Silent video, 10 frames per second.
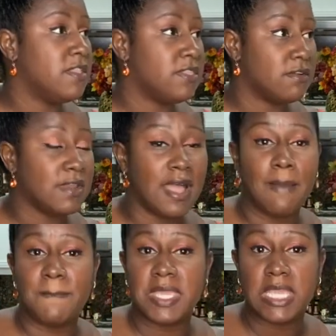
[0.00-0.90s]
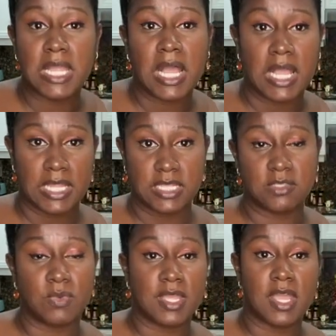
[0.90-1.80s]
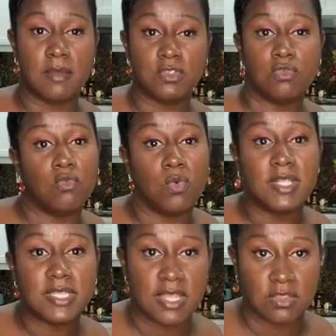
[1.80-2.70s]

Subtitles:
They're not being honest when it comes to what's in